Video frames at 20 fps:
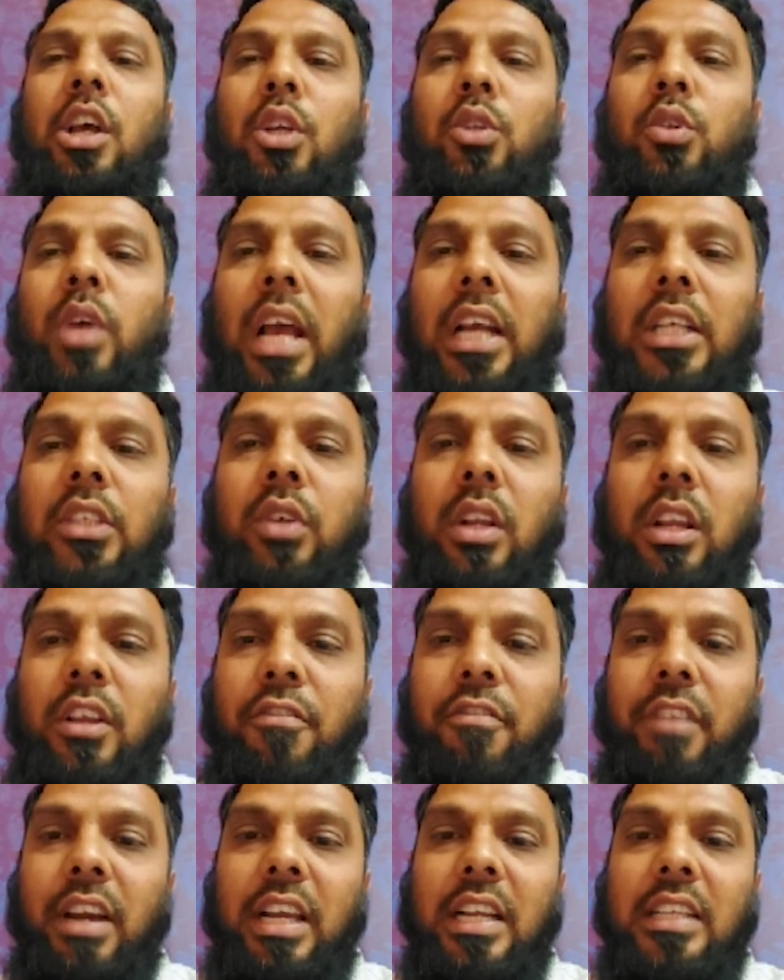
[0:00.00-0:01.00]
So actually
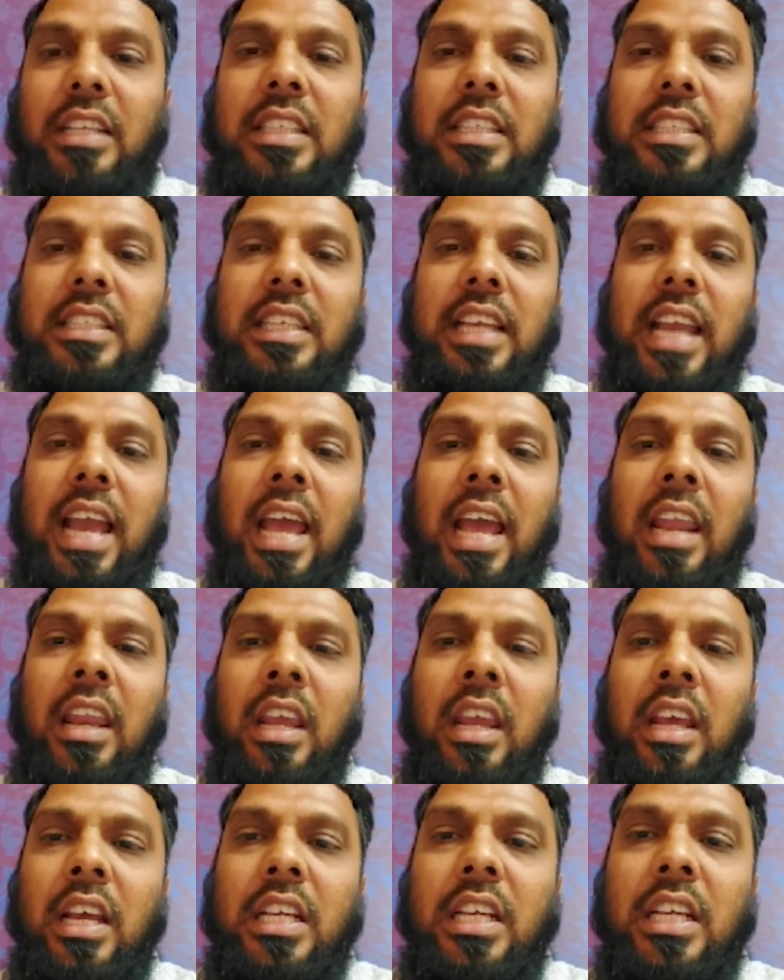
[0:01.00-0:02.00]
viruses
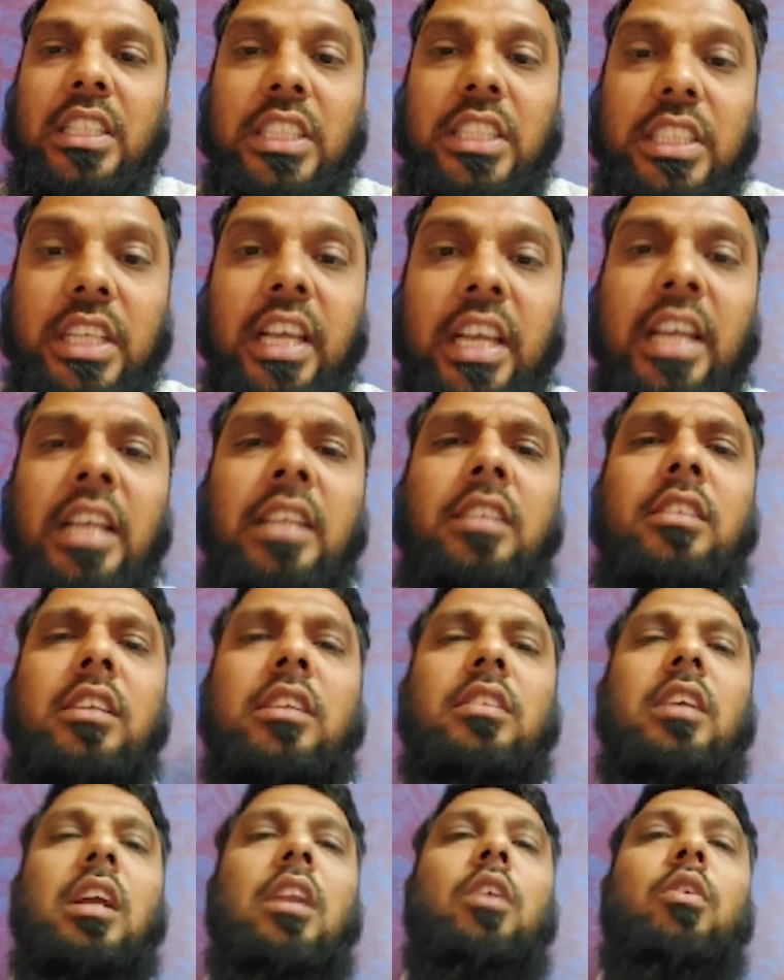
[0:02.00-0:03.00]
can change
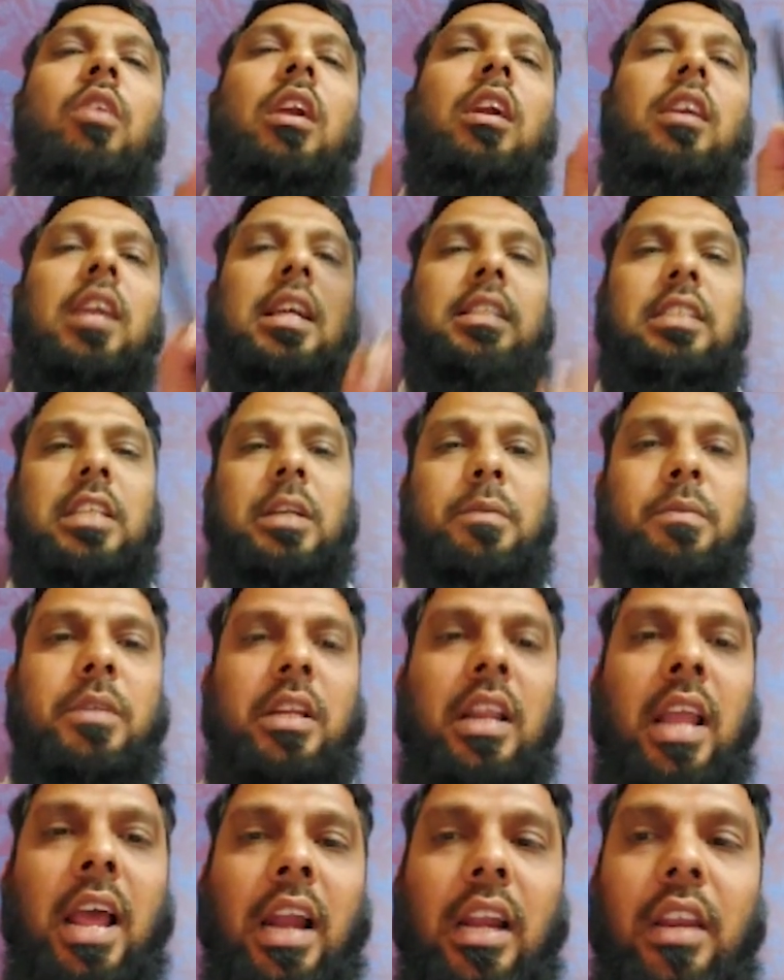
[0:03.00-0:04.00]
the cellular
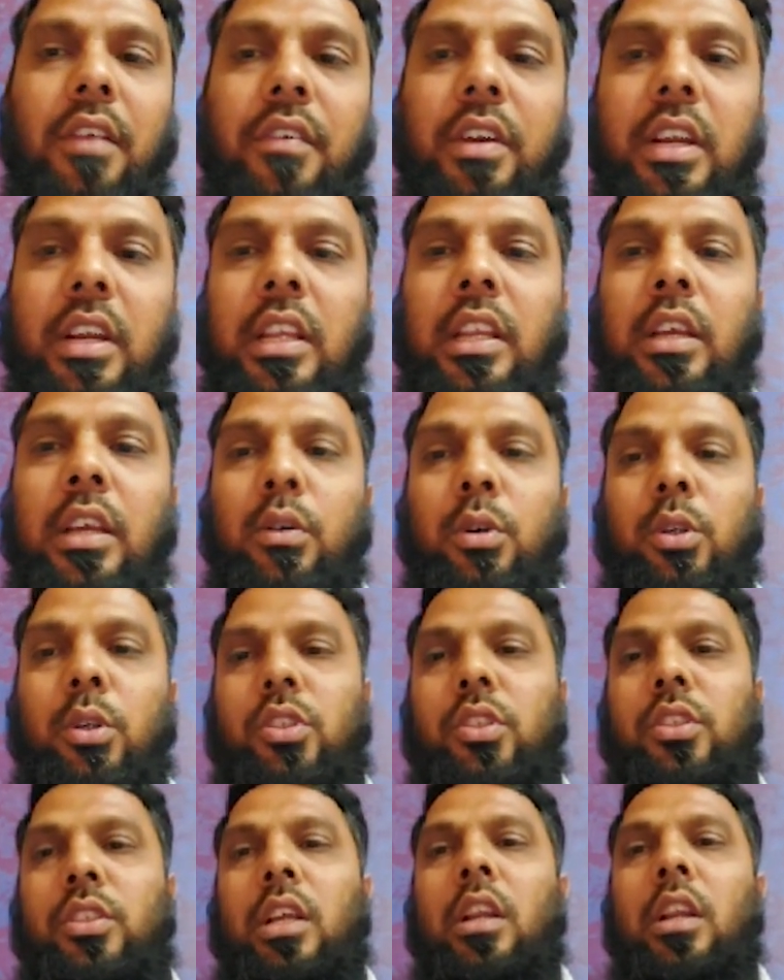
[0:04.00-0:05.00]
transcriptional activity in a
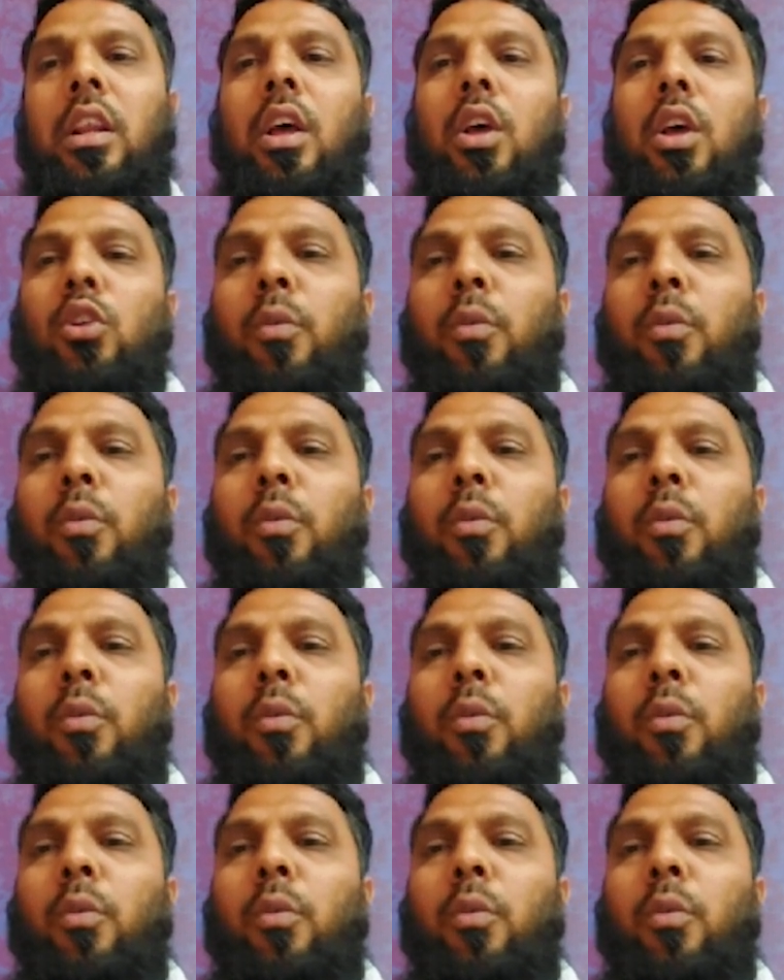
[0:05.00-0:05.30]
host cell.